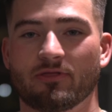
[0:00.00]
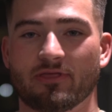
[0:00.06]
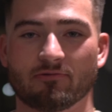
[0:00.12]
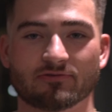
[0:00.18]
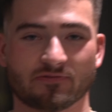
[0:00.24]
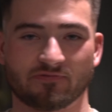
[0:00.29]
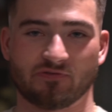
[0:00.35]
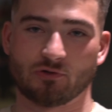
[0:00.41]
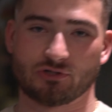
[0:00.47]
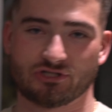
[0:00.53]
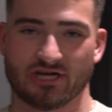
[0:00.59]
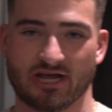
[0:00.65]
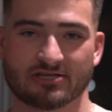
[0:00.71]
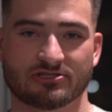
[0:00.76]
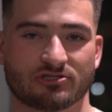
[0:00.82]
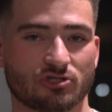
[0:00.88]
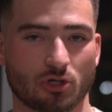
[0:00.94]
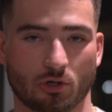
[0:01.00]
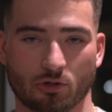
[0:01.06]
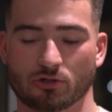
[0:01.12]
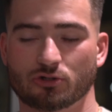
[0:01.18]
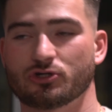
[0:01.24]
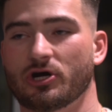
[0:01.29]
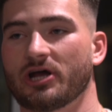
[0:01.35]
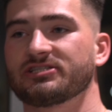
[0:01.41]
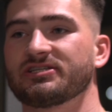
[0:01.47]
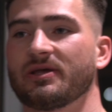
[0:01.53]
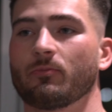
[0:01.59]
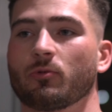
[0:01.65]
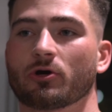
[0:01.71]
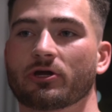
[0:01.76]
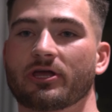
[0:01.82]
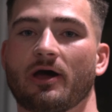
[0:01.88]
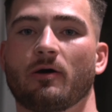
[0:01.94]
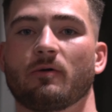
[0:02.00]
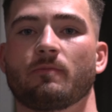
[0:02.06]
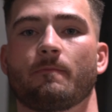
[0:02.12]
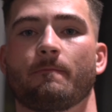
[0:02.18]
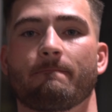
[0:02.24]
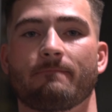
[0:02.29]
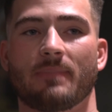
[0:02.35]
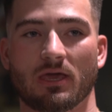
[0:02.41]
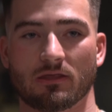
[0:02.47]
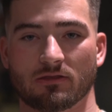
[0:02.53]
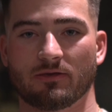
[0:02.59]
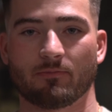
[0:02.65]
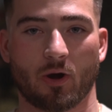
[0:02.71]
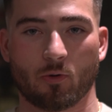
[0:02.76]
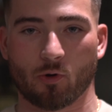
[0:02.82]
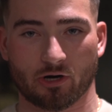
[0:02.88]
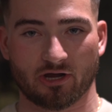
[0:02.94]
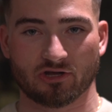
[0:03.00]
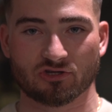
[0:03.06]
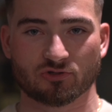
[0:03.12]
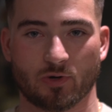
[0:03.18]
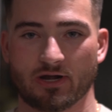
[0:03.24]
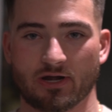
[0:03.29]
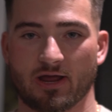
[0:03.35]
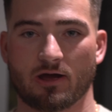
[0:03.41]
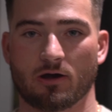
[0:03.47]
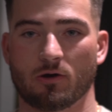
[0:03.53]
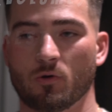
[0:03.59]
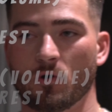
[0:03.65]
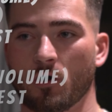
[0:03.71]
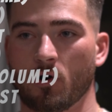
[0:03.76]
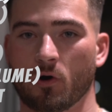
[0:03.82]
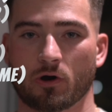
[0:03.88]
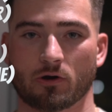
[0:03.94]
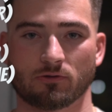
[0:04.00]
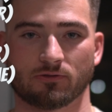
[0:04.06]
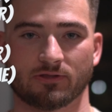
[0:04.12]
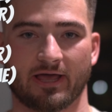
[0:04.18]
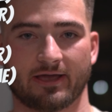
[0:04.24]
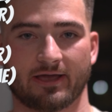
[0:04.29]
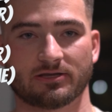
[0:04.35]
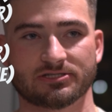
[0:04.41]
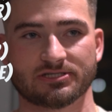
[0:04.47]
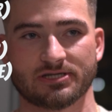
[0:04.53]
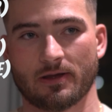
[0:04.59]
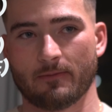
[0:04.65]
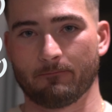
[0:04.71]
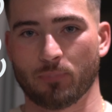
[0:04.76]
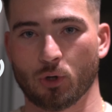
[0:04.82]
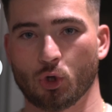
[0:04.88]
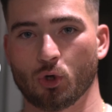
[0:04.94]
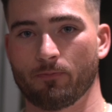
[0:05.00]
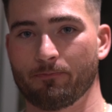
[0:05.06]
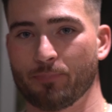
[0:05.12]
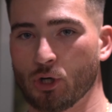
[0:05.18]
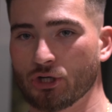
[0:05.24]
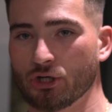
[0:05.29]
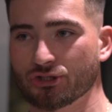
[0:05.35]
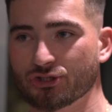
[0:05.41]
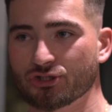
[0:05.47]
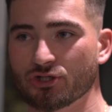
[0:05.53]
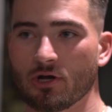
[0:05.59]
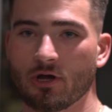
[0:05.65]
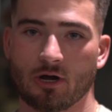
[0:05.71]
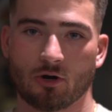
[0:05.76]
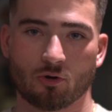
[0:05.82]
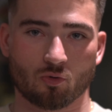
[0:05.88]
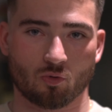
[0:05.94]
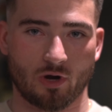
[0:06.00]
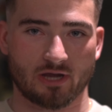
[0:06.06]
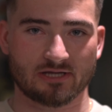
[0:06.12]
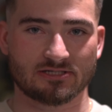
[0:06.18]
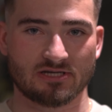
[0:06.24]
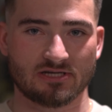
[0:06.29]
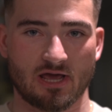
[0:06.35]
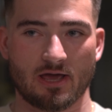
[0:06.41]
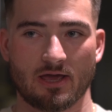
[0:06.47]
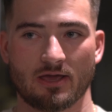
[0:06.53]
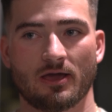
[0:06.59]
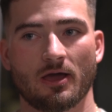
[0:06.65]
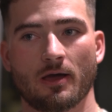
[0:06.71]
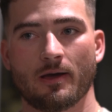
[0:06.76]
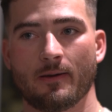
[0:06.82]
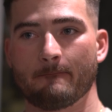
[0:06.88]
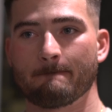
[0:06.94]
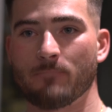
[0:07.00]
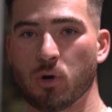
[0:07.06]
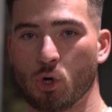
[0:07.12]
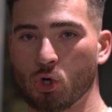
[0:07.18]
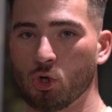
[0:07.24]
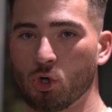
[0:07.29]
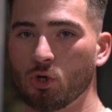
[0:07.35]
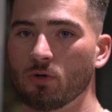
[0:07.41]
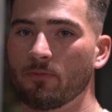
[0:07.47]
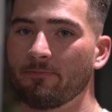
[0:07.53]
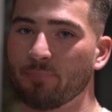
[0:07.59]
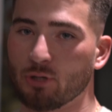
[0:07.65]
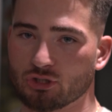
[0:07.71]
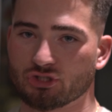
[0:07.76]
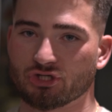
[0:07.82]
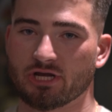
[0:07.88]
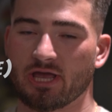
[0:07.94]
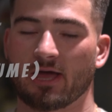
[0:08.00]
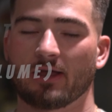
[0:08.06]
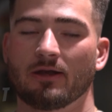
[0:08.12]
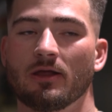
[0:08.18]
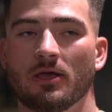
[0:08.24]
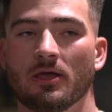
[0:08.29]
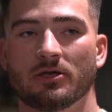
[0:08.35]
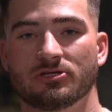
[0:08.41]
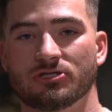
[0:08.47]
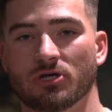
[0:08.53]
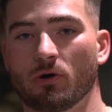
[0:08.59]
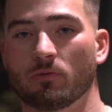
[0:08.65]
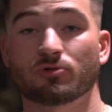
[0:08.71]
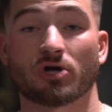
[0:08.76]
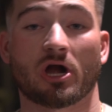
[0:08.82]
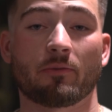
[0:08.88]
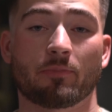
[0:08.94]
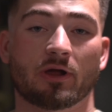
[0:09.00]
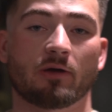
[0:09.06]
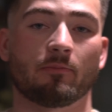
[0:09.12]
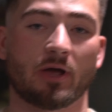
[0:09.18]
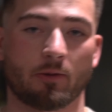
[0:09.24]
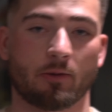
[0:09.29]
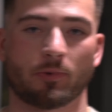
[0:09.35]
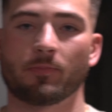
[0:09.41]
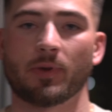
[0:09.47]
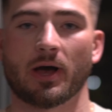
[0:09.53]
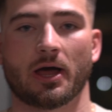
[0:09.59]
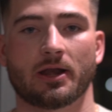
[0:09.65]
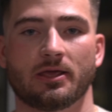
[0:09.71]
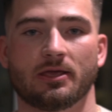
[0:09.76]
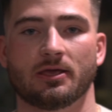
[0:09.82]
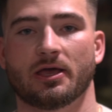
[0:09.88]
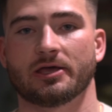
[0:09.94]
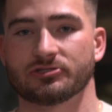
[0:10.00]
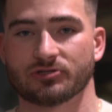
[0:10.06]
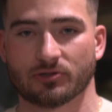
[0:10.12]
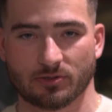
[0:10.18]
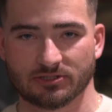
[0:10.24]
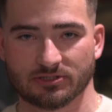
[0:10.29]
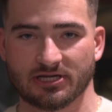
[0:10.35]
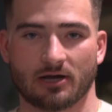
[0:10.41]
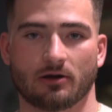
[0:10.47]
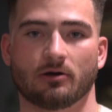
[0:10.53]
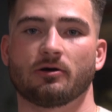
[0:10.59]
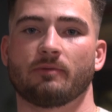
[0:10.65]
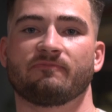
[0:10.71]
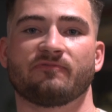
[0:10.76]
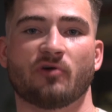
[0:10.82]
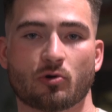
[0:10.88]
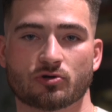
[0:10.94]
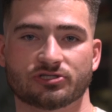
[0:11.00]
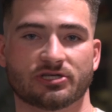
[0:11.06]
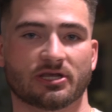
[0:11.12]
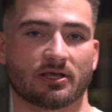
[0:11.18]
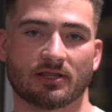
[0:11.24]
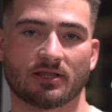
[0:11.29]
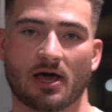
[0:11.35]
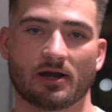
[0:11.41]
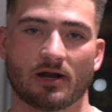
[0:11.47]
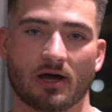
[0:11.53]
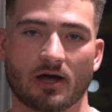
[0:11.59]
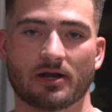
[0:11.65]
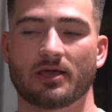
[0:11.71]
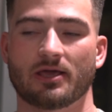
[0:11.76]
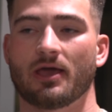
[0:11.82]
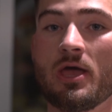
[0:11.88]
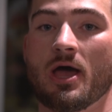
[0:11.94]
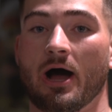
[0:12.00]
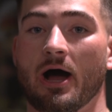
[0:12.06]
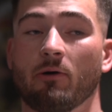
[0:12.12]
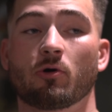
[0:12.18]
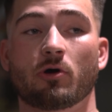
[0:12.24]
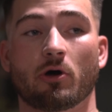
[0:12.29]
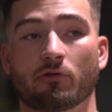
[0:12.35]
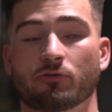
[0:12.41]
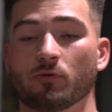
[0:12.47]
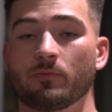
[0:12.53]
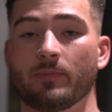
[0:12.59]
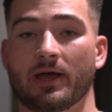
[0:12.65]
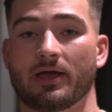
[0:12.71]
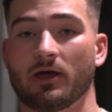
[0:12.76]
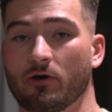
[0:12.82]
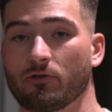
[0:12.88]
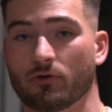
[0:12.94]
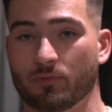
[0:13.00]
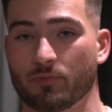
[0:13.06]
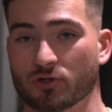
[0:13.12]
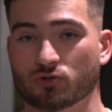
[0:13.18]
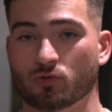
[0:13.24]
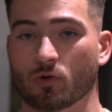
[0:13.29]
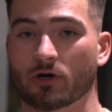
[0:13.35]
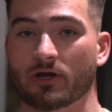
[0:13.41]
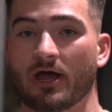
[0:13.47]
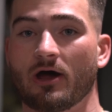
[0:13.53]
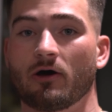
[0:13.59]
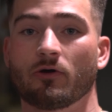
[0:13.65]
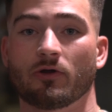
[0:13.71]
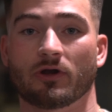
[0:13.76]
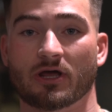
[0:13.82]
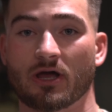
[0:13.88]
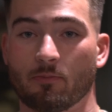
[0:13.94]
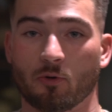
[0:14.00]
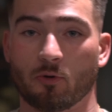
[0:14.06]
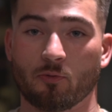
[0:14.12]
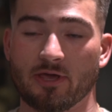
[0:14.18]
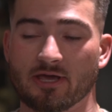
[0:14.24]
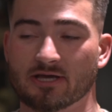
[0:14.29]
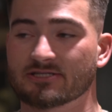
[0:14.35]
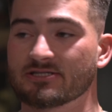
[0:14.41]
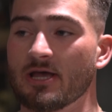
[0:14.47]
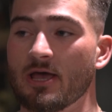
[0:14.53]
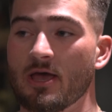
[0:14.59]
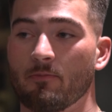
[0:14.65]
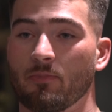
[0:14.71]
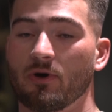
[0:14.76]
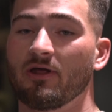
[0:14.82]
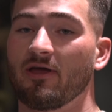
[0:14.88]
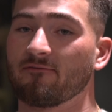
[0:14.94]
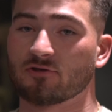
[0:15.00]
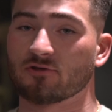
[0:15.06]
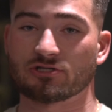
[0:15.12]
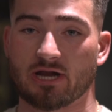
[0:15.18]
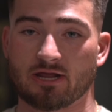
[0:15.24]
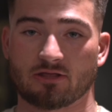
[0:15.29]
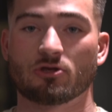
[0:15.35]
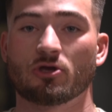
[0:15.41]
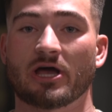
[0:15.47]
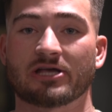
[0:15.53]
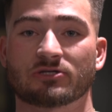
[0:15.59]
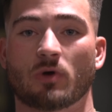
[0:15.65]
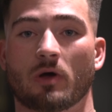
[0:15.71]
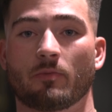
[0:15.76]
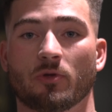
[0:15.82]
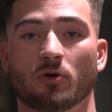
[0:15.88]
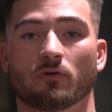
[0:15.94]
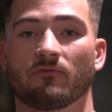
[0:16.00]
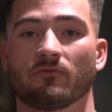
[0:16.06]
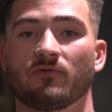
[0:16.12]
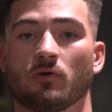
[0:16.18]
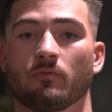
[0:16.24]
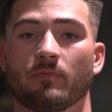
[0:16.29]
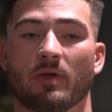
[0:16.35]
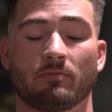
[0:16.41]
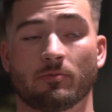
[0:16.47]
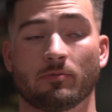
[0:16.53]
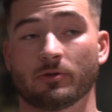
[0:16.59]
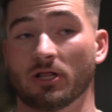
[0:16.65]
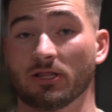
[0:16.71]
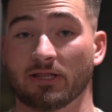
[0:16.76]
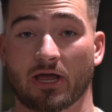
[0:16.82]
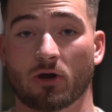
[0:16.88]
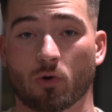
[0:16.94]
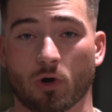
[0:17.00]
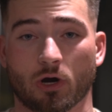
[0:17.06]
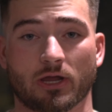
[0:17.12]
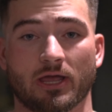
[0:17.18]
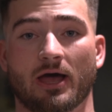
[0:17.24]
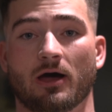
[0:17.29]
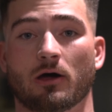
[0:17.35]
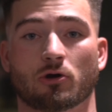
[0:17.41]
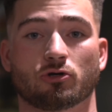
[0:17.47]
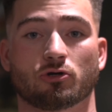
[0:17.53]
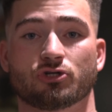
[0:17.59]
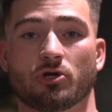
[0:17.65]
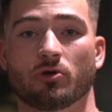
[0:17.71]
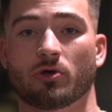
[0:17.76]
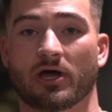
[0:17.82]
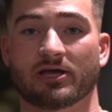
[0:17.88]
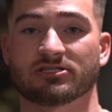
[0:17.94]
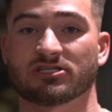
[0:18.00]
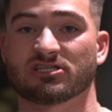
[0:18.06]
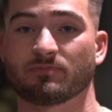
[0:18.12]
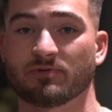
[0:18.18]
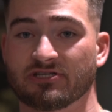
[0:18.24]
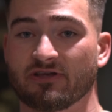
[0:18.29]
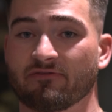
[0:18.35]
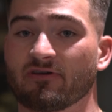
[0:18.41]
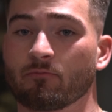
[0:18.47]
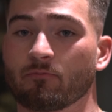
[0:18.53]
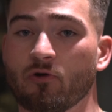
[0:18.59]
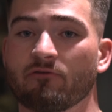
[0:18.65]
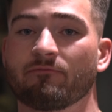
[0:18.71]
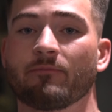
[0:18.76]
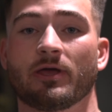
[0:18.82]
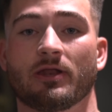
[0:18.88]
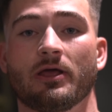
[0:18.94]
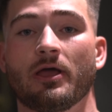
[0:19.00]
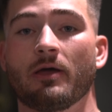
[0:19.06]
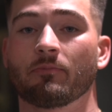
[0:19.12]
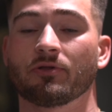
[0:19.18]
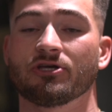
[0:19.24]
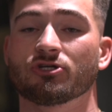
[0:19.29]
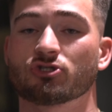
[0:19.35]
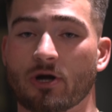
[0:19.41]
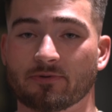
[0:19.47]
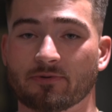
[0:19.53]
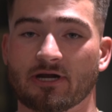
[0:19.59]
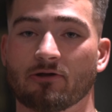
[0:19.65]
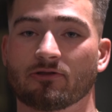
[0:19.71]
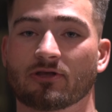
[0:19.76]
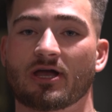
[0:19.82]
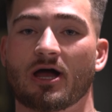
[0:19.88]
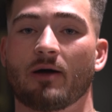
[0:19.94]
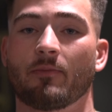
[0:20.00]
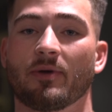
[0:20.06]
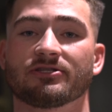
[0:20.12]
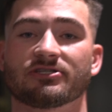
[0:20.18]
That was a full chest, shoulder, tricep workout. Mainly my workouts right now are legs, pull, push, rest day, pull, push again. So I'm trying to bring up my upper body. As you can tell, I'm focusing a lot on it. I will go through my other push workout in a couple weeks, but if there's anything you guys want me to review, maybe do a leg workout or show you guys a specific movement, please drop it down in the comments.